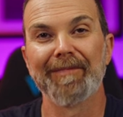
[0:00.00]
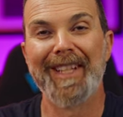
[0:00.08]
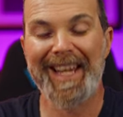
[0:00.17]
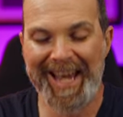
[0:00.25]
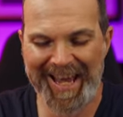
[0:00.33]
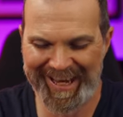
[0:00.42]

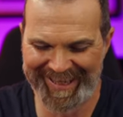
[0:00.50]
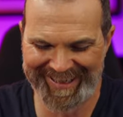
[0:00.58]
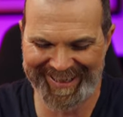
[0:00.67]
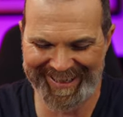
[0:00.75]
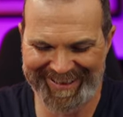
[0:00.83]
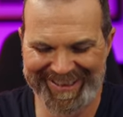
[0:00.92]

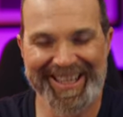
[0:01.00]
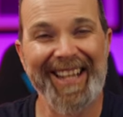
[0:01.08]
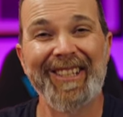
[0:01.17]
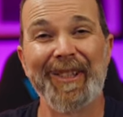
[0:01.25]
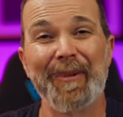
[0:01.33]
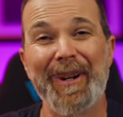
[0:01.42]
it's
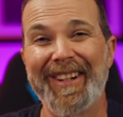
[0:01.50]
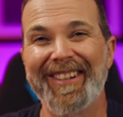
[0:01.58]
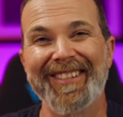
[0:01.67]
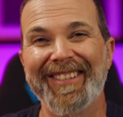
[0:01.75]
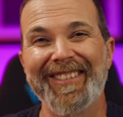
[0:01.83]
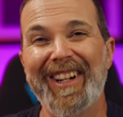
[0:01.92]
actually
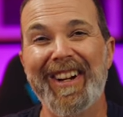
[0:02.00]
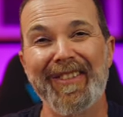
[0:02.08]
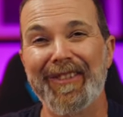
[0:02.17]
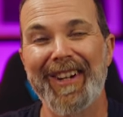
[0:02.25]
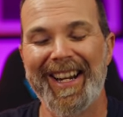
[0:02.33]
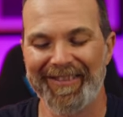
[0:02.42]
working
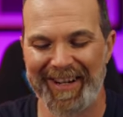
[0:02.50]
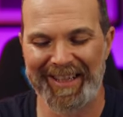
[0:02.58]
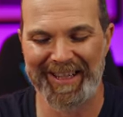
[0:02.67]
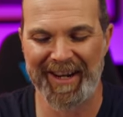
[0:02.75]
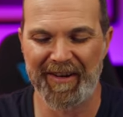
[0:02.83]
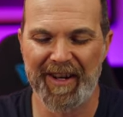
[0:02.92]
great
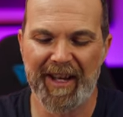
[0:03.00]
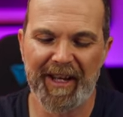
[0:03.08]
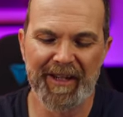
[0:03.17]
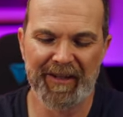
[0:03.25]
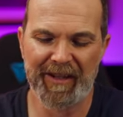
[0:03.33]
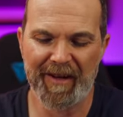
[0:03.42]
right now.
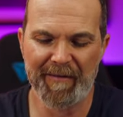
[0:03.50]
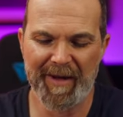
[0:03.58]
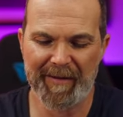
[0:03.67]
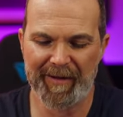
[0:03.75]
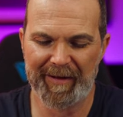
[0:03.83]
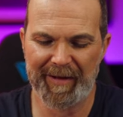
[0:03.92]
So
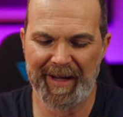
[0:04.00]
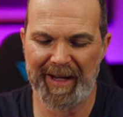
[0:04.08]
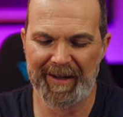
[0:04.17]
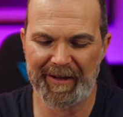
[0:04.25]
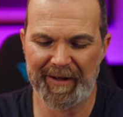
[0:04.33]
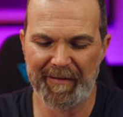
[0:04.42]
maybe,
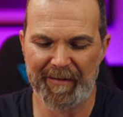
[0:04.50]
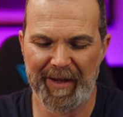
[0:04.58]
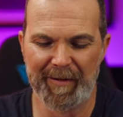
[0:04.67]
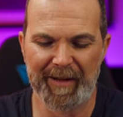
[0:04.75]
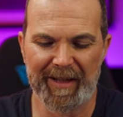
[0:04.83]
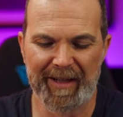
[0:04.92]
I don't know,
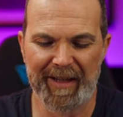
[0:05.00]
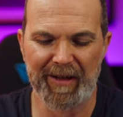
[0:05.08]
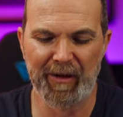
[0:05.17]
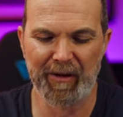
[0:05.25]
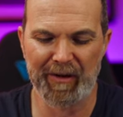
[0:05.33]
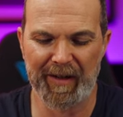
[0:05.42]
maybe it's a
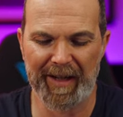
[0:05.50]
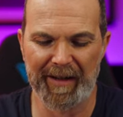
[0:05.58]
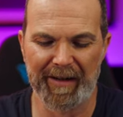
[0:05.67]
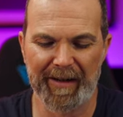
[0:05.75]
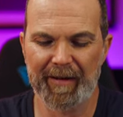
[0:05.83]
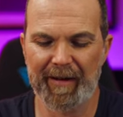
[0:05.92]
user
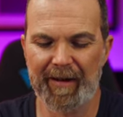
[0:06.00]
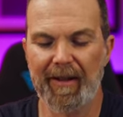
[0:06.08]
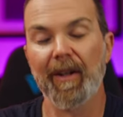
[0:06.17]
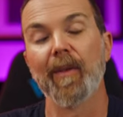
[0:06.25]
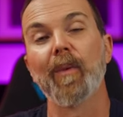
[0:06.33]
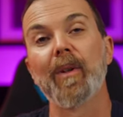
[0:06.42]
error. There you
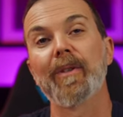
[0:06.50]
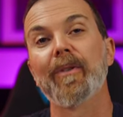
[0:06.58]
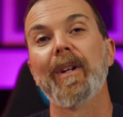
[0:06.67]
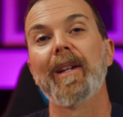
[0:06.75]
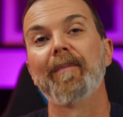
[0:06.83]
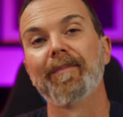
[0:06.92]
go, it works
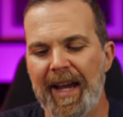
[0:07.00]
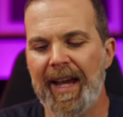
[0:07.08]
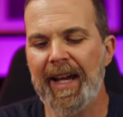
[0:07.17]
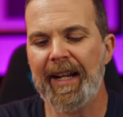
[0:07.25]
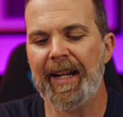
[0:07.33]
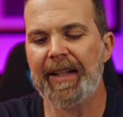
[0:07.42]
great.
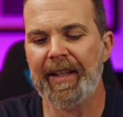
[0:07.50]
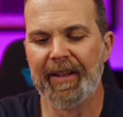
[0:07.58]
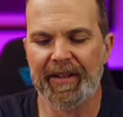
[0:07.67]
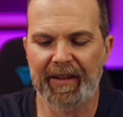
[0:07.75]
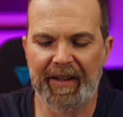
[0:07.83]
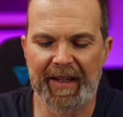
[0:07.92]
And
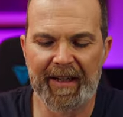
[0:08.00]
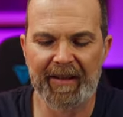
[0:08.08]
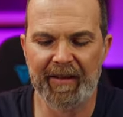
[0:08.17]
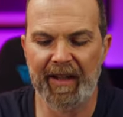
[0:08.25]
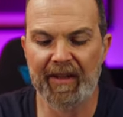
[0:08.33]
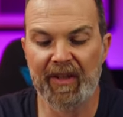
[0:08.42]
another
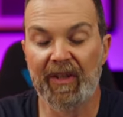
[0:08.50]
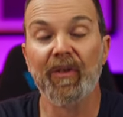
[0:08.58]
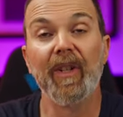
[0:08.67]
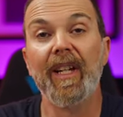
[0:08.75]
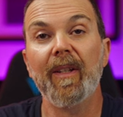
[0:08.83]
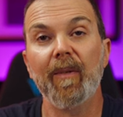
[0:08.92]
thing, the
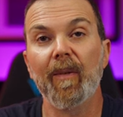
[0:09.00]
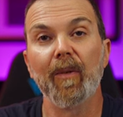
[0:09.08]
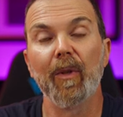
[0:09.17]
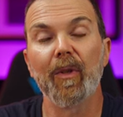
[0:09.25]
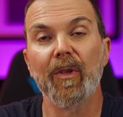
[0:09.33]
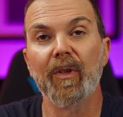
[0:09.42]
screen
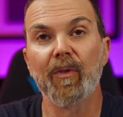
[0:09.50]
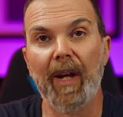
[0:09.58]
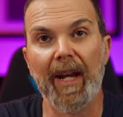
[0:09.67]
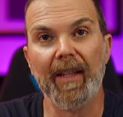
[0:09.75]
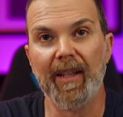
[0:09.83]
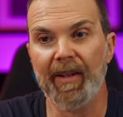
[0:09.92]
looks
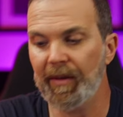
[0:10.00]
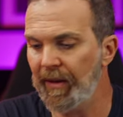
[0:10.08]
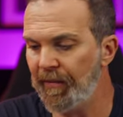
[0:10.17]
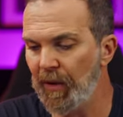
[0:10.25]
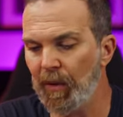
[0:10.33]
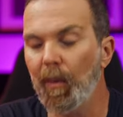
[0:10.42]
great even
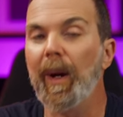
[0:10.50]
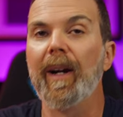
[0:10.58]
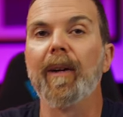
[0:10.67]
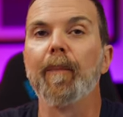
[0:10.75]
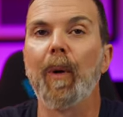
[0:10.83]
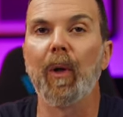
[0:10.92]
if you're
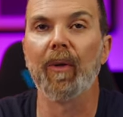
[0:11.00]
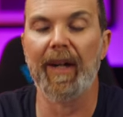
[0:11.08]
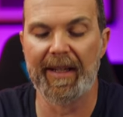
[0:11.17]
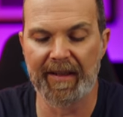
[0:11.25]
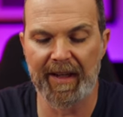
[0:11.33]
wearing polarized